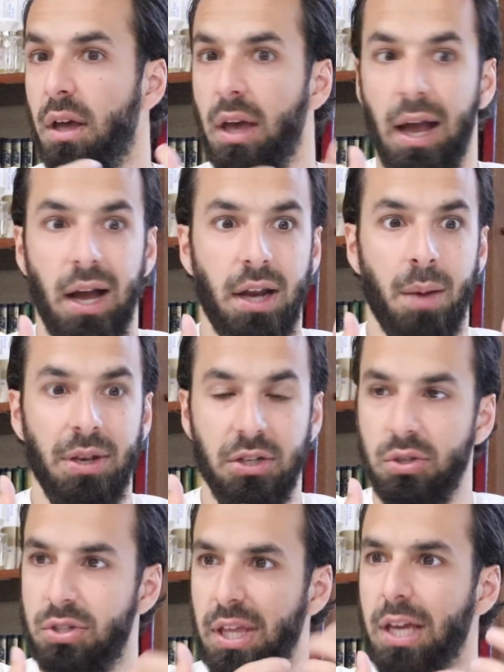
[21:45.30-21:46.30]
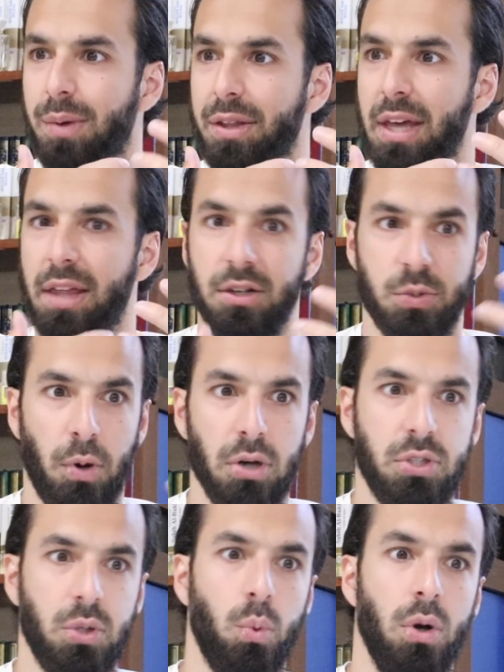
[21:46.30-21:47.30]
And I mean, you just think about that. There's
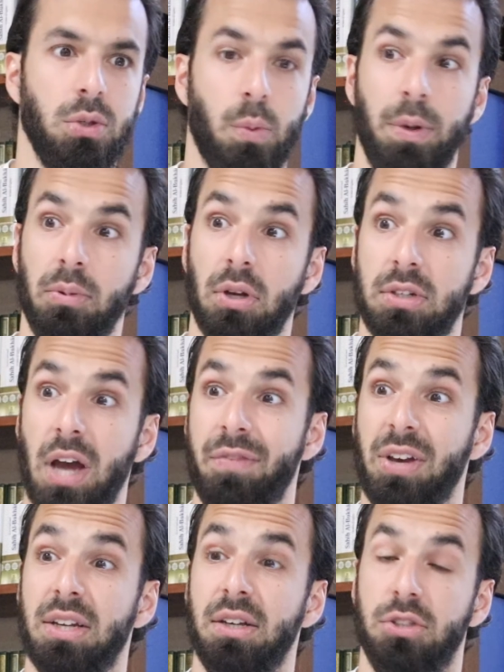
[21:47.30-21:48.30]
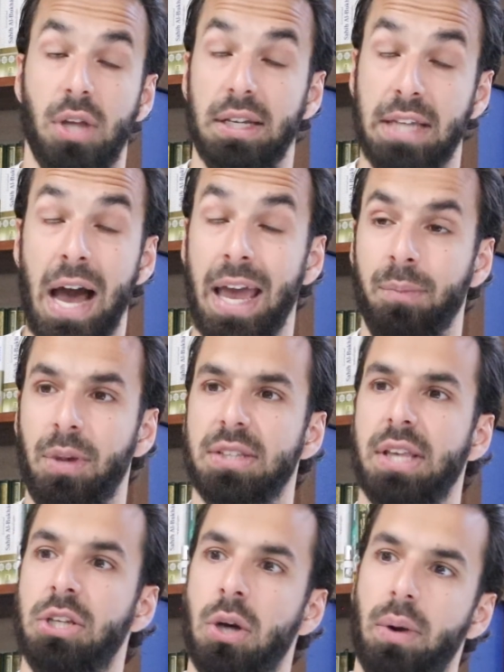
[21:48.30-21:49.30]
parts of the world where people are dying because
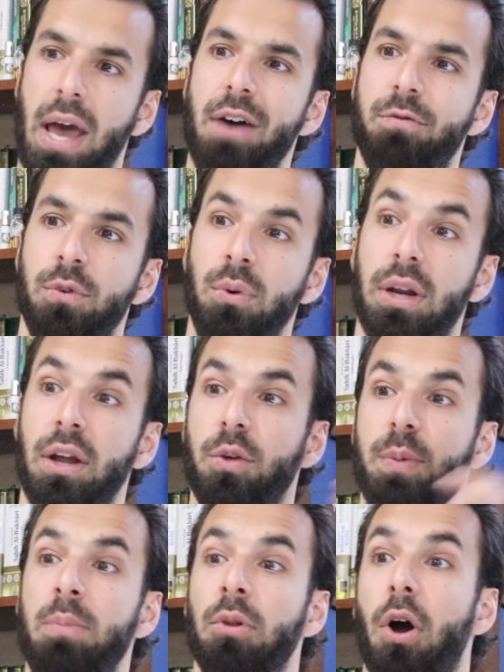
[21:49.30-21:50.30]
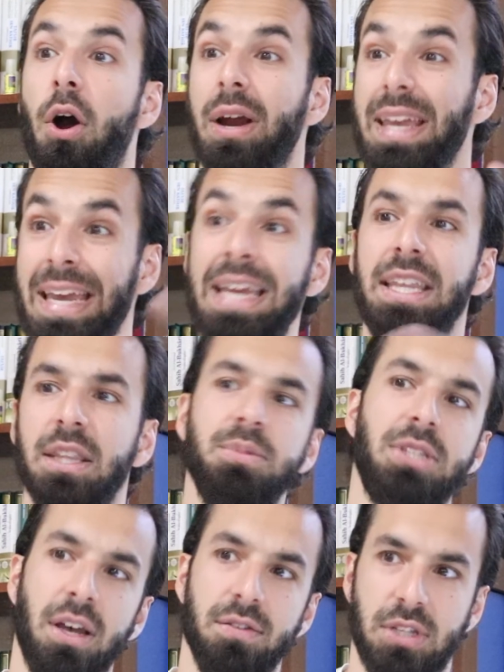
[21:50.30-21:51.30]
they don't have food, and other people are eating
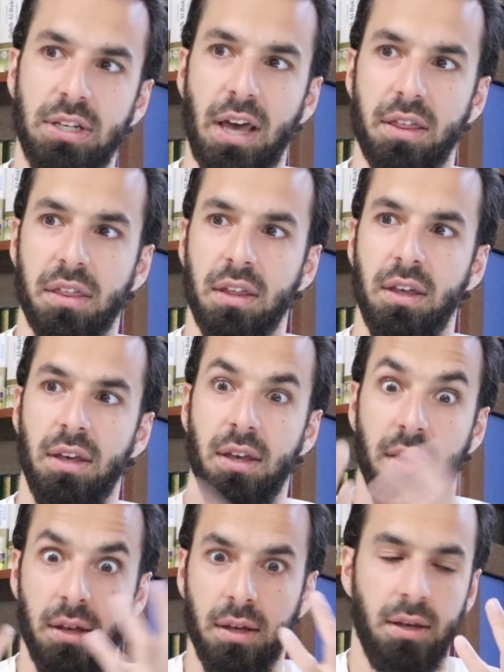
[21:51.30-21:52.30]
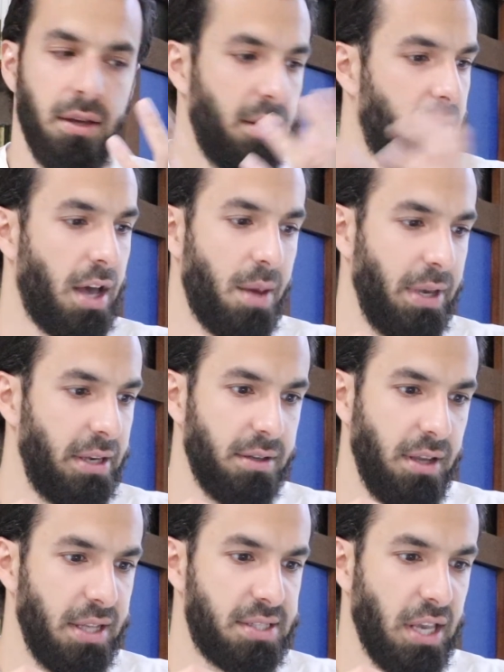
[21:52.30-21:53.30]
themselves to death. I mean,
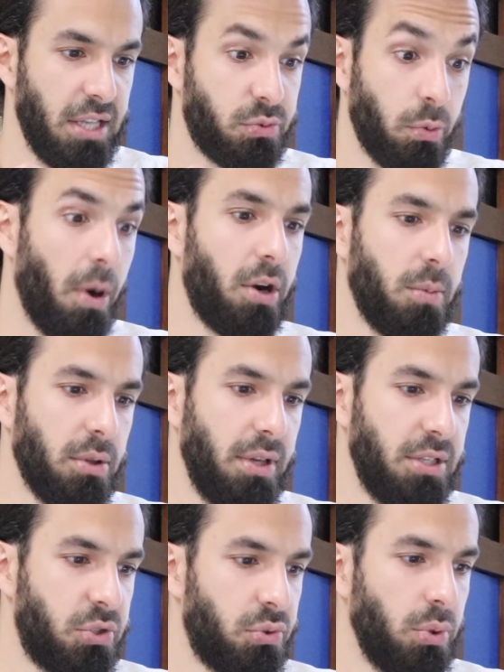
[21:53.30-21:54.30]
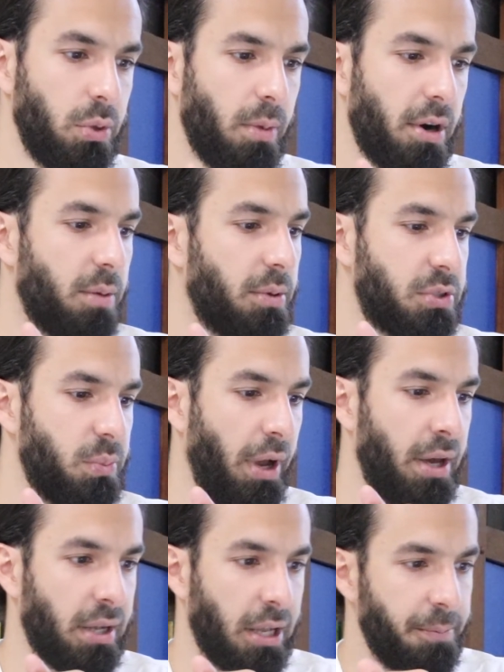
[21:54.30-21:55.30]
it's remarkable. It's truly remarkable.
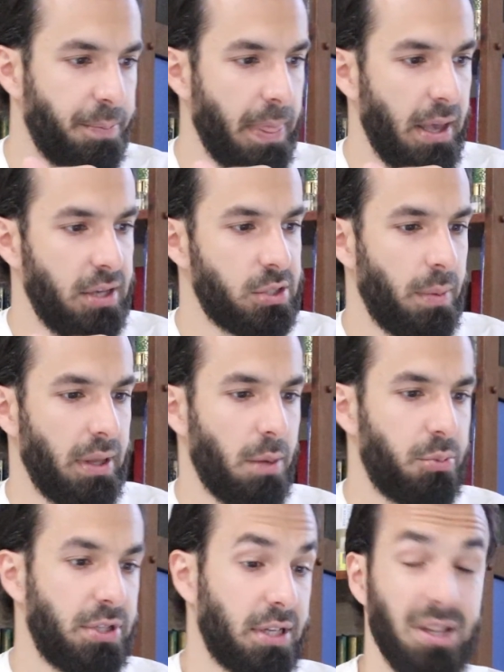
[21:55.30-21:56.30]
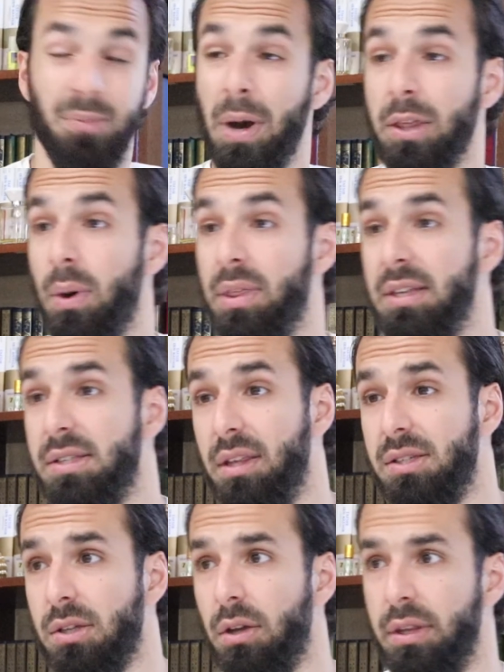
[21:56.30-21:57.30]
SubhanAllah. So may Allah protect. And by the way, this
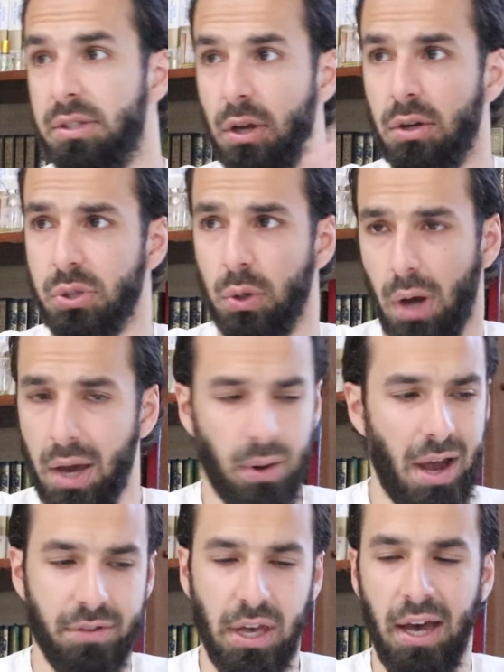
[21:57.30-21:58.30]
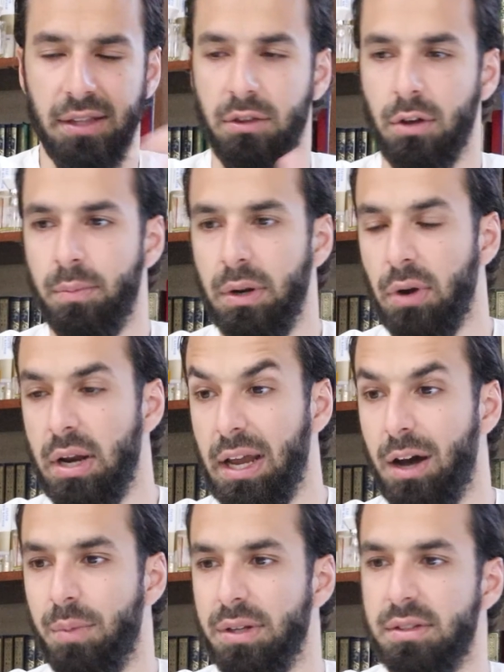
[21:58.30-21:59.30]
is also, I don't have the hadith on me right
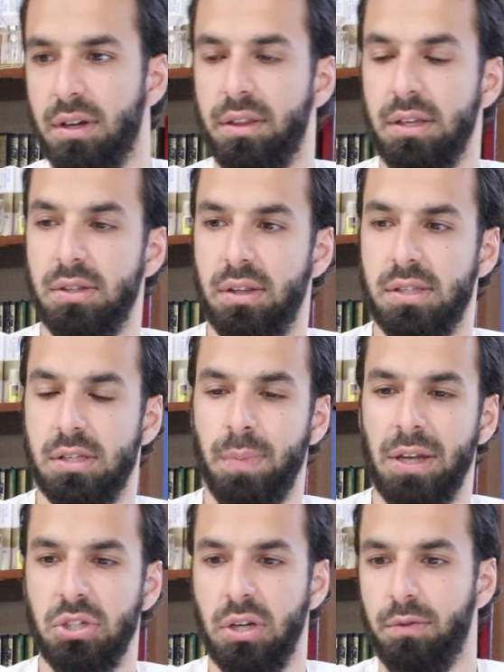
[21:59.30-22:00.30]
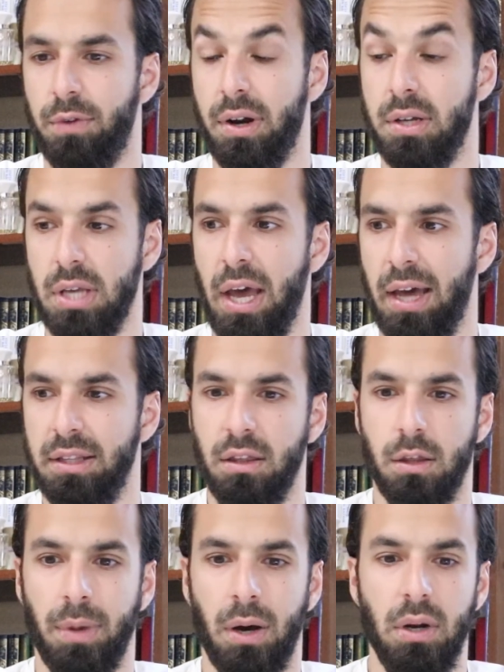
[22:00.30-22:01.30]
now, but this is mentioned in various
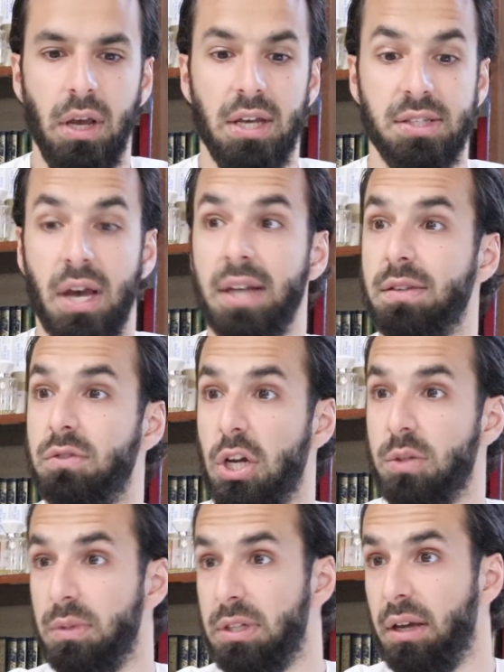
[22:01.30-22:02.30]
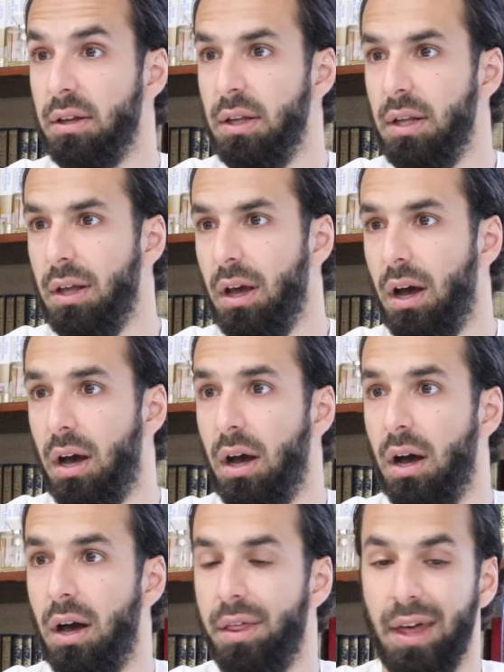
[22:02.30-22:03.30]
hadith about signs of Judgment Day,
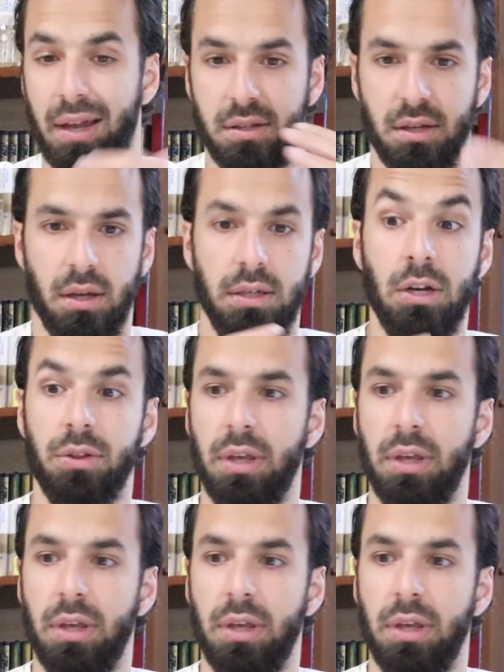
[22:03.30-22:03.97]
that near